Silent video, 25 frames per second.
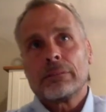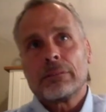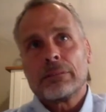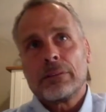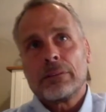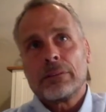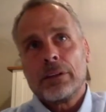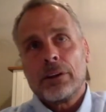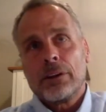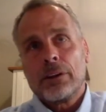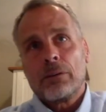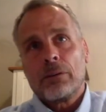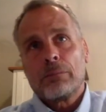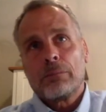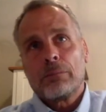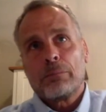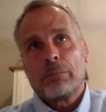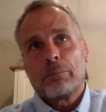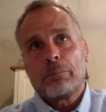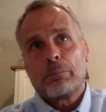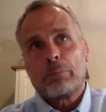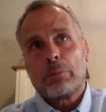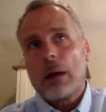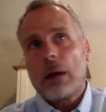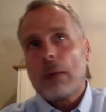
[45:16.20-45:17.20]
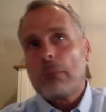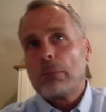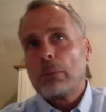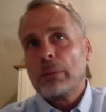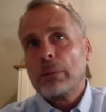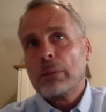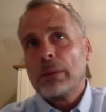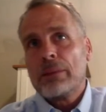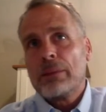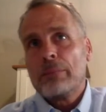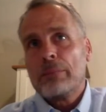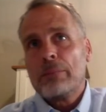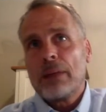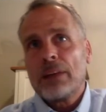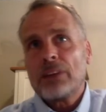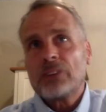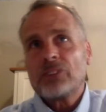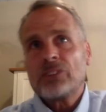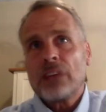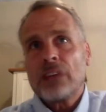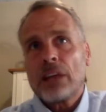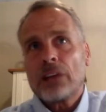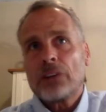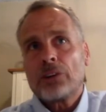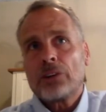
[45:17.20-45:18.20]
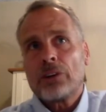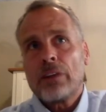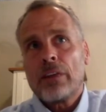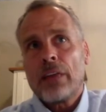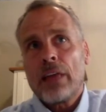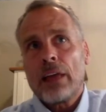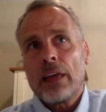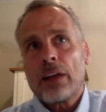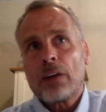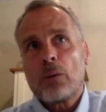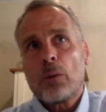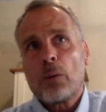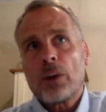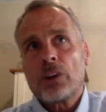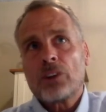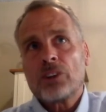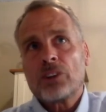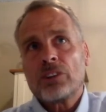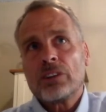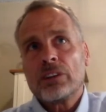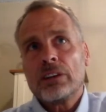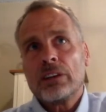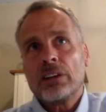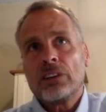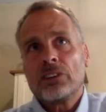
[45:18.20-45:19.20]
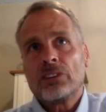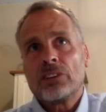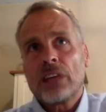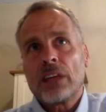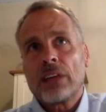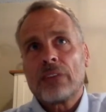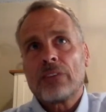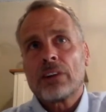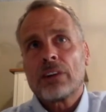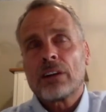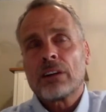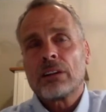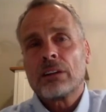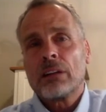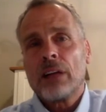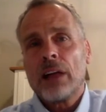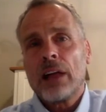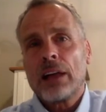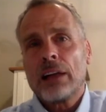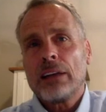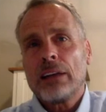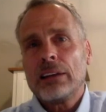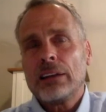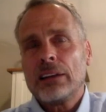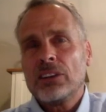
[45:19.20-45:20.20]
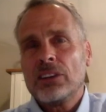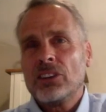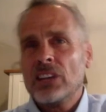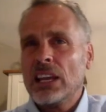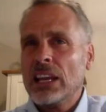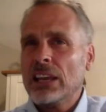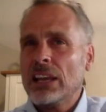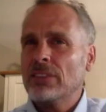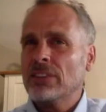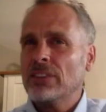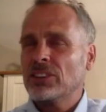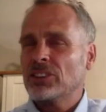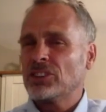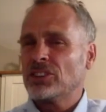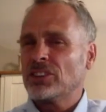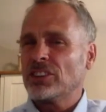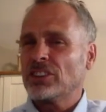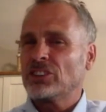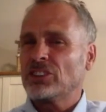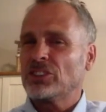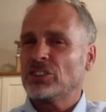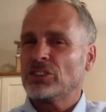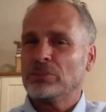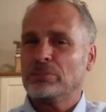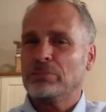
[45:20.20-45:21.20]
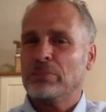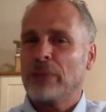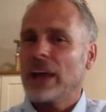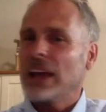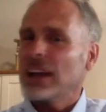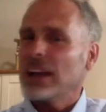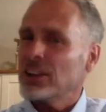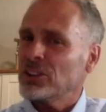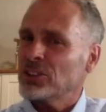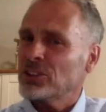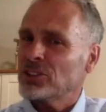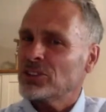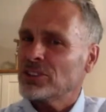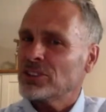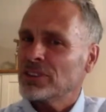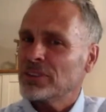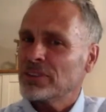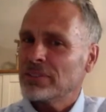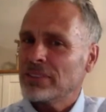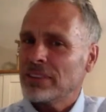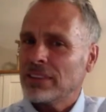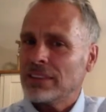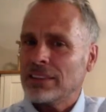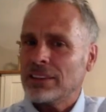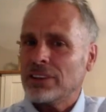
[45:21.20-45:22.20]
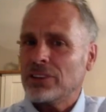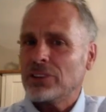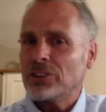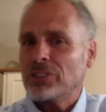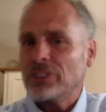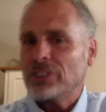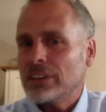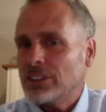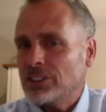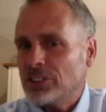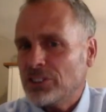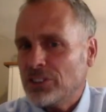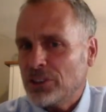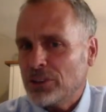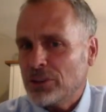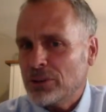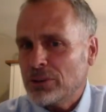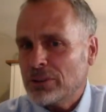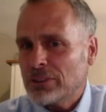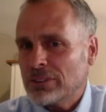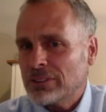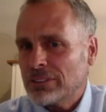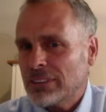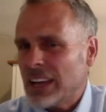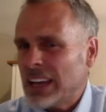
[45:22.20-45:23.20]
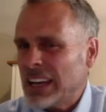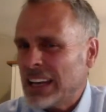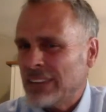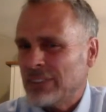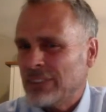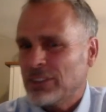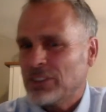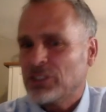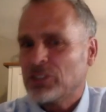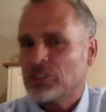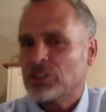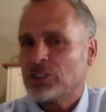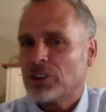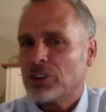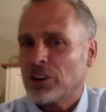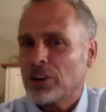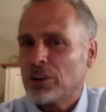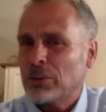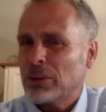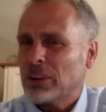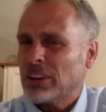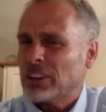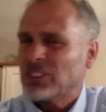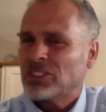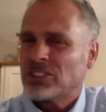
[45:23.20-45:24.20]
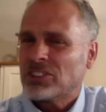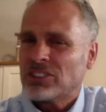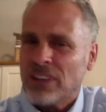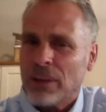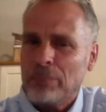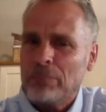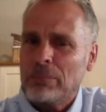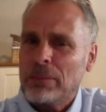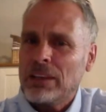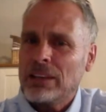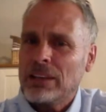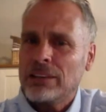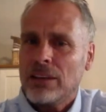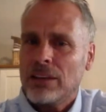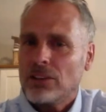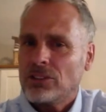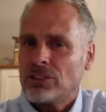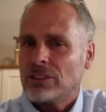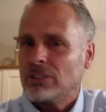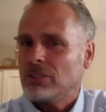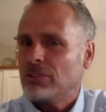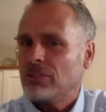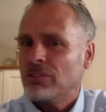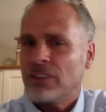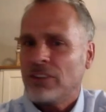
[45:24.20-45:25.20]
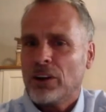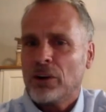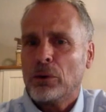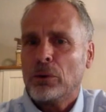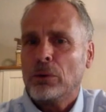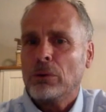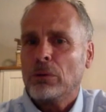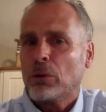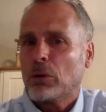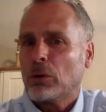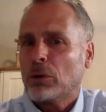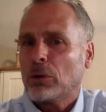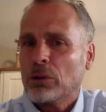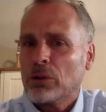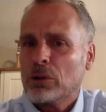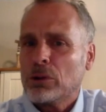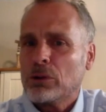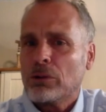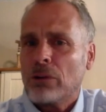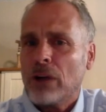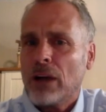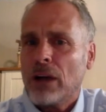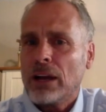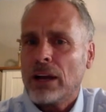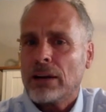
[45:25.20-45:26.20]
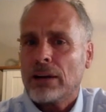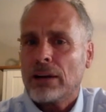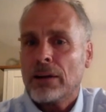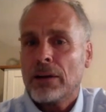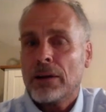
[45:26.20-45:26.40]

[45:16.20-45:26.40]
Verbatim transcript: you know, probably the best answer to that question is that if a client even suspects that there's an issue, not even sure, but something doesn't feel or look right,